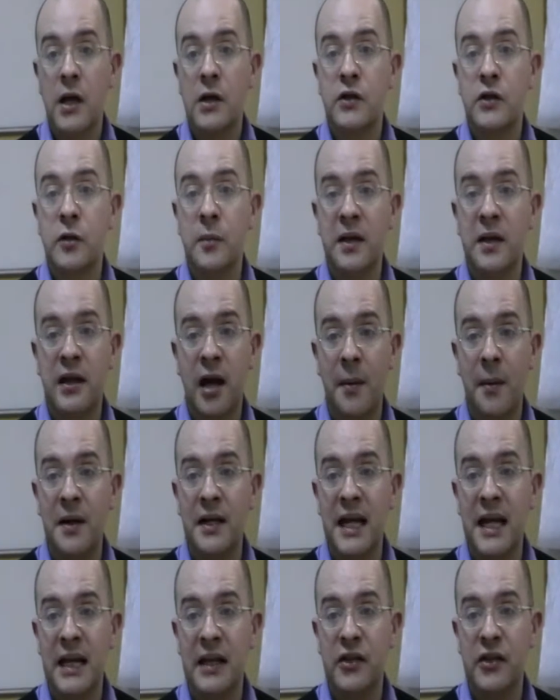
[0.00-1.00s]
To become an
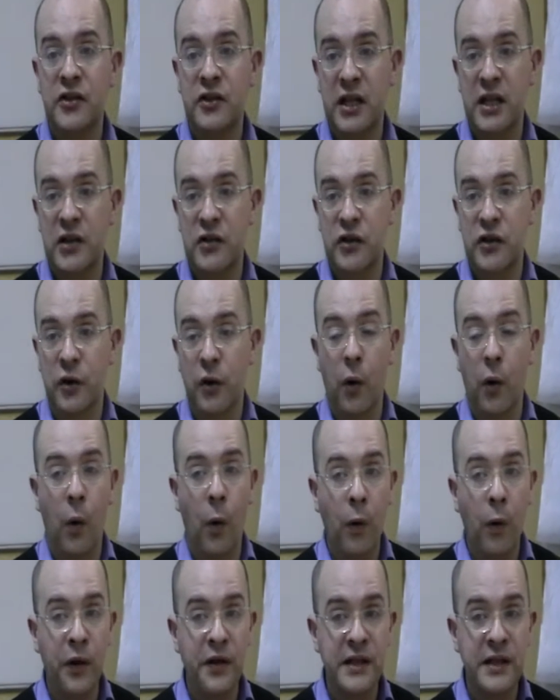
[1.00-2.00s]
English teacher,
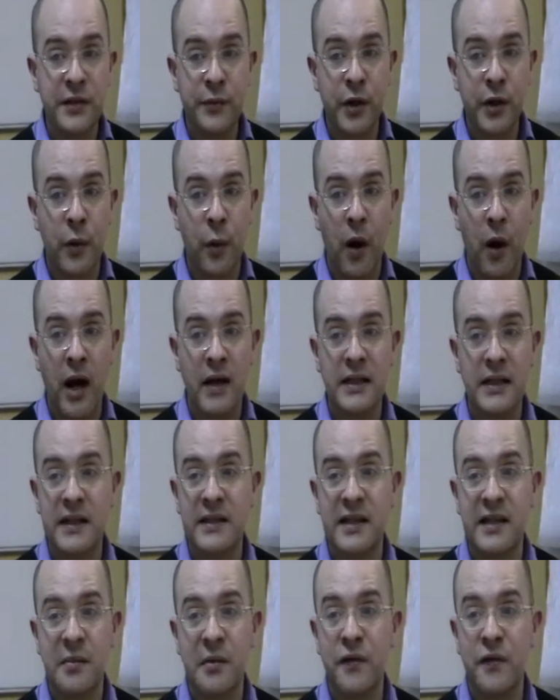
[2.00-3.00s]
all that is required is
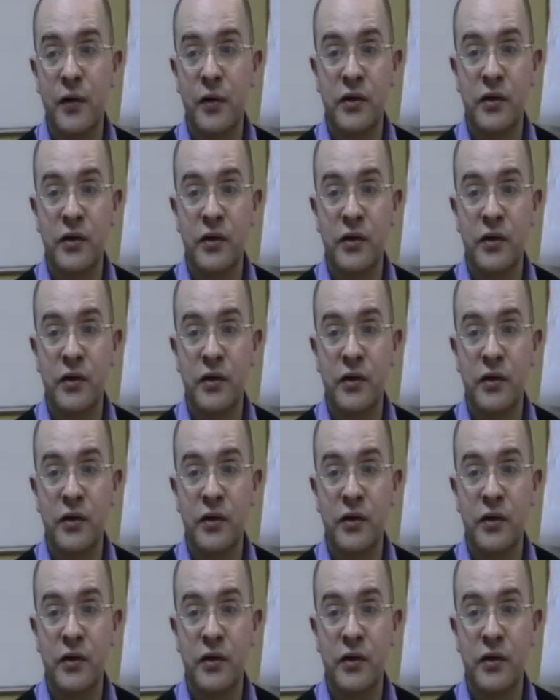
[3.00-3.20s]
some of your